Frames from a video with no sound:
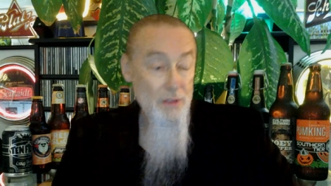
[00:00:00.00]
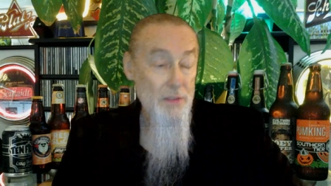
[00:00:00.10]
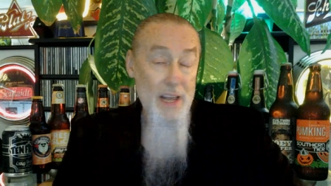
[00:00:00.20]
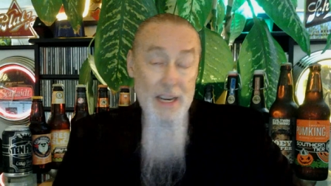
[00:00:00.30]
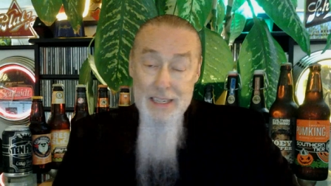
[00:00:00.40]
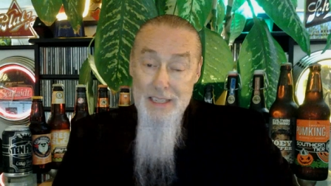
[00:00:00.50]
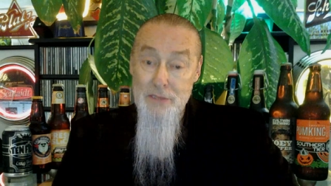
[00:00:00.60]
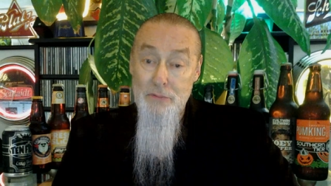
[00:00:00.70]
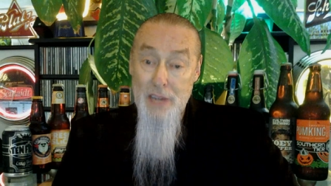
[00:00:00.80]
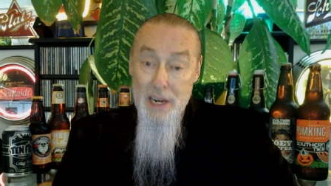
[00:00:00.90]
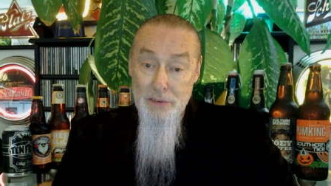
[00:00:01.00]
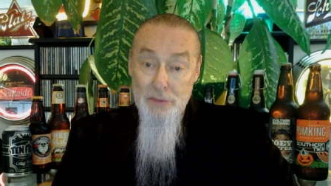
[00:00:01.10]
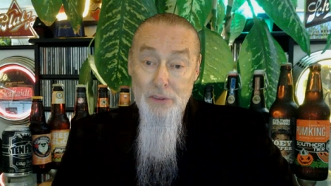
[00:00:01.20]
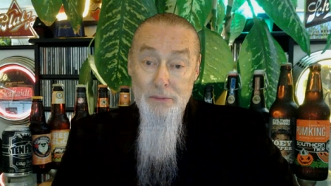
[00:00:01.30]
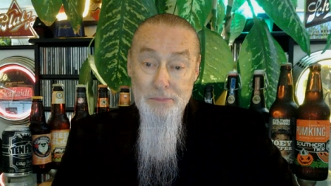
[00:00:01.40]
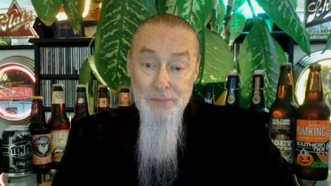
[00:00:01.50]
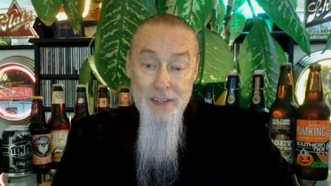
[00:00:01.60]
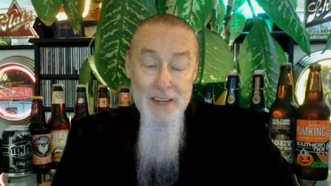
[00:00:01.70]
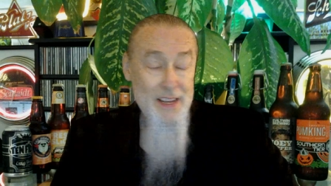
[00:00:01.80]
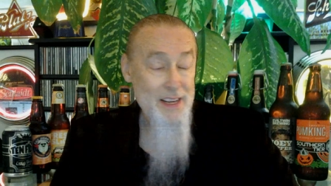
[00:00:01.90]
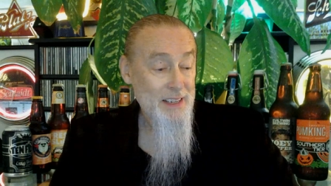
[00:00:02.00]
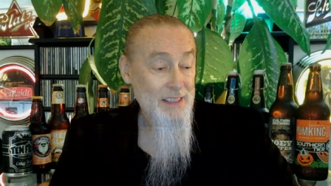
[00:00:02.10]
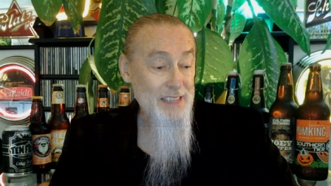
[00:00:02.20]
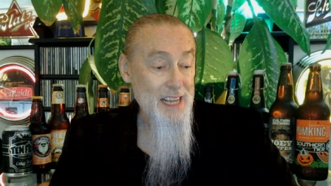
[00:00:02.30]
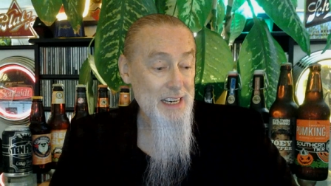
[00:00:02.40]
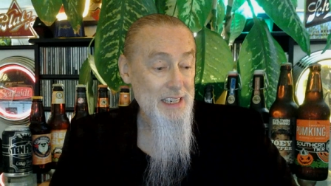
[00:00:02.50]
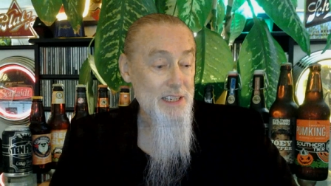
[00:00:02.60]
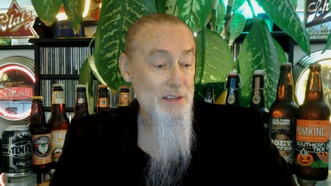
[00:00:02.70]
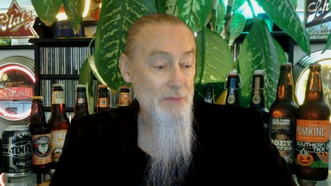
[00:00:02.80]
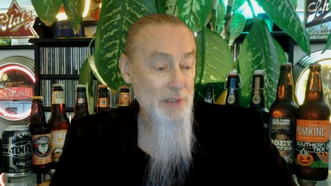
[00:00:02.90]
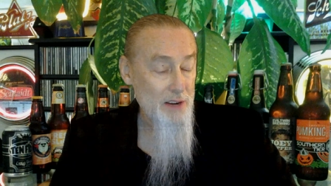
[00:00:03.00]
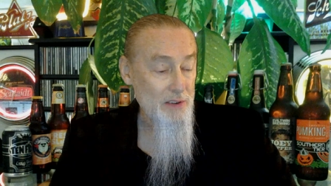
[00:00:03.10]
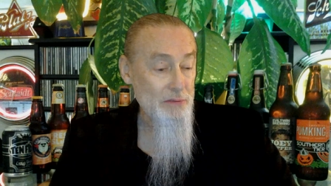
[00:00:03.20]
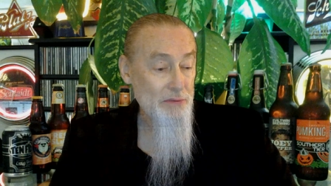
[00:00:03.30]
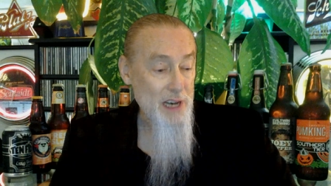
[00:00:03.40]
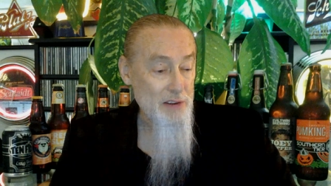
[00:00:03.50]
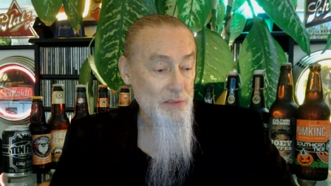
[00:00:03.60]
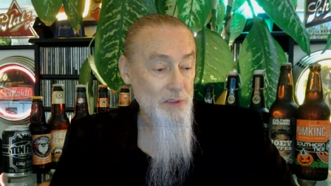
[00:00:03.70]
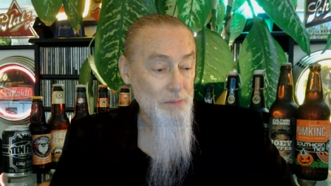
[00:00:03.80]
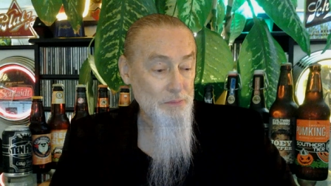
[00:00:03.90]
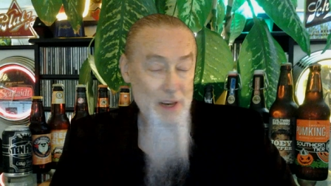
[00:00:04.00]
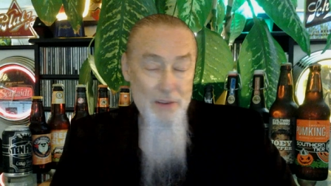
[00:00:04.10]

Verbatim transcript: That is flavorful. That is very flavorful.